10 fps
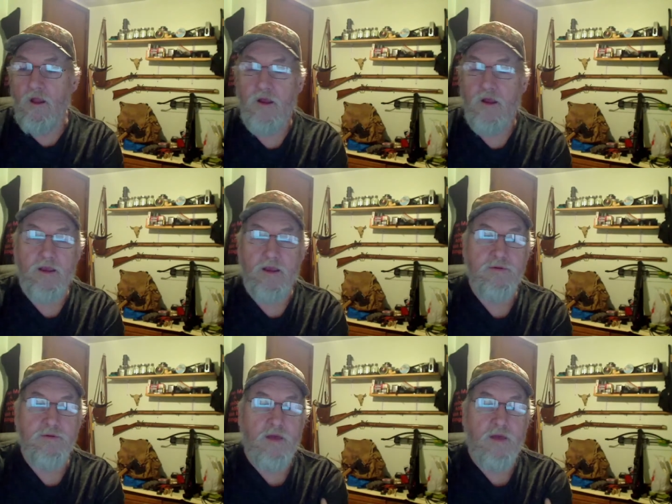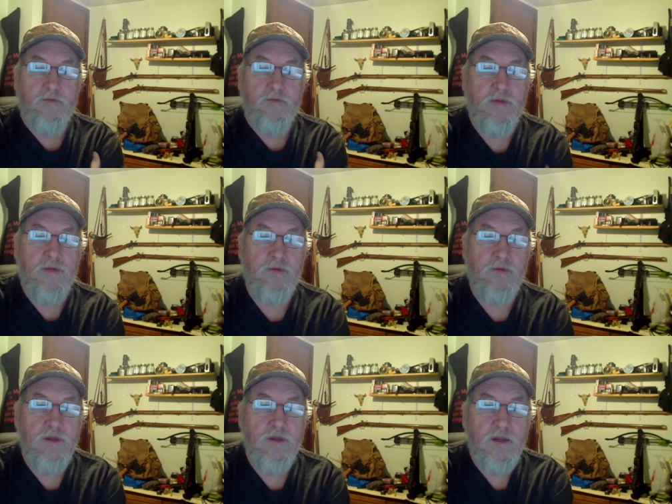Heck, it's
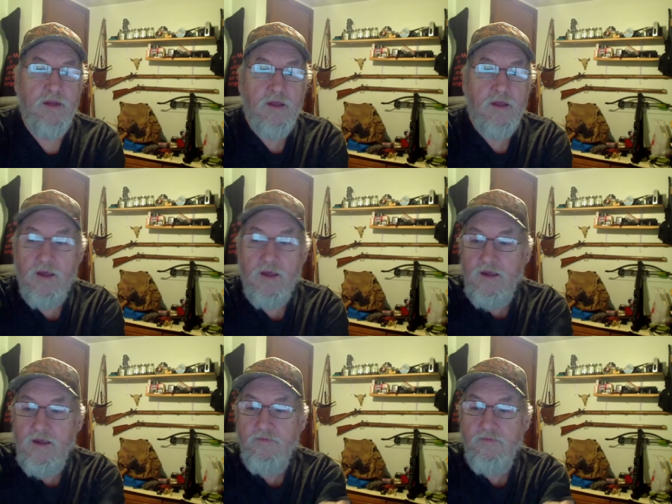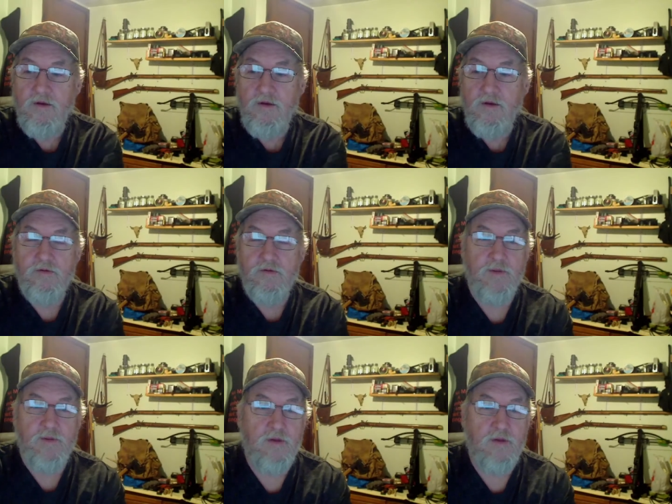7:17 in the evening. You should be
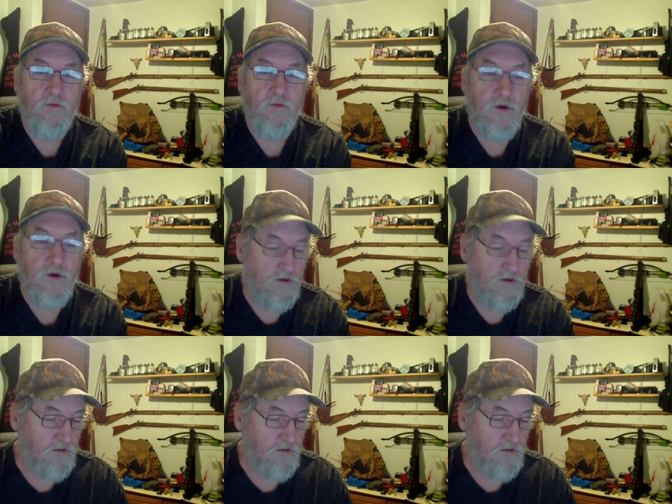done working.